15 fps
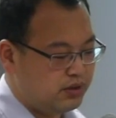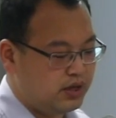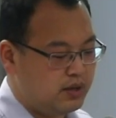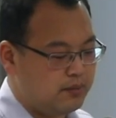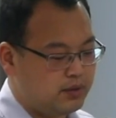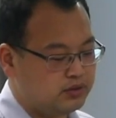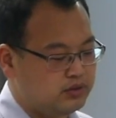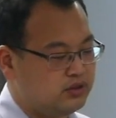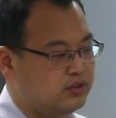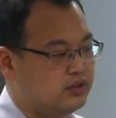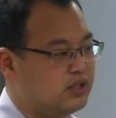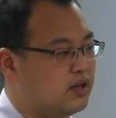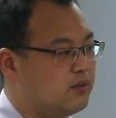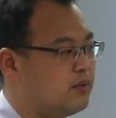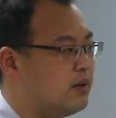we are able
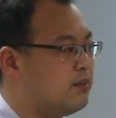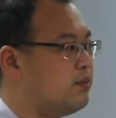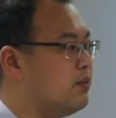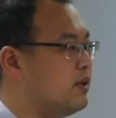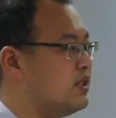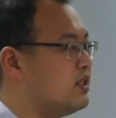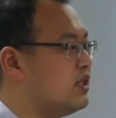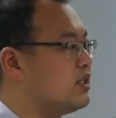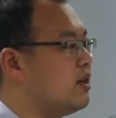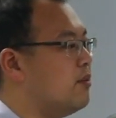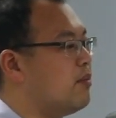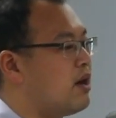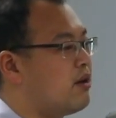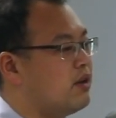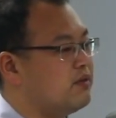to come up with this
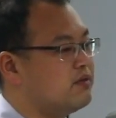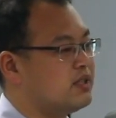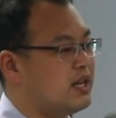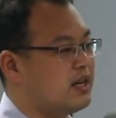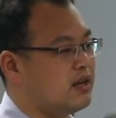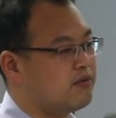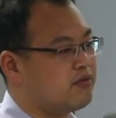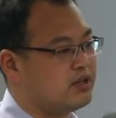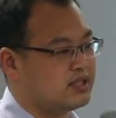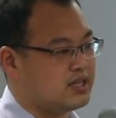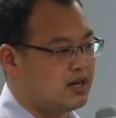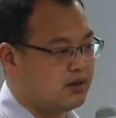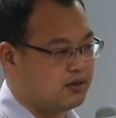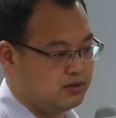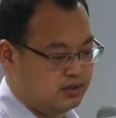comparative static
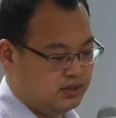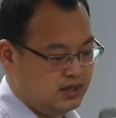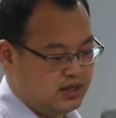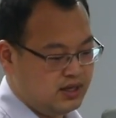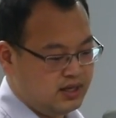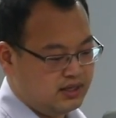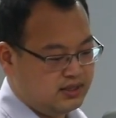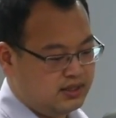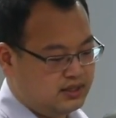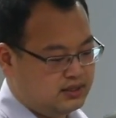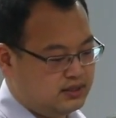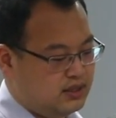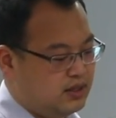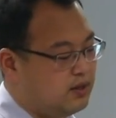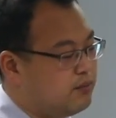results
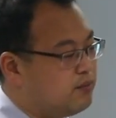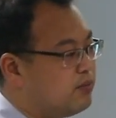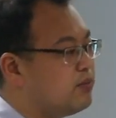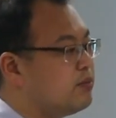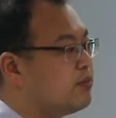that the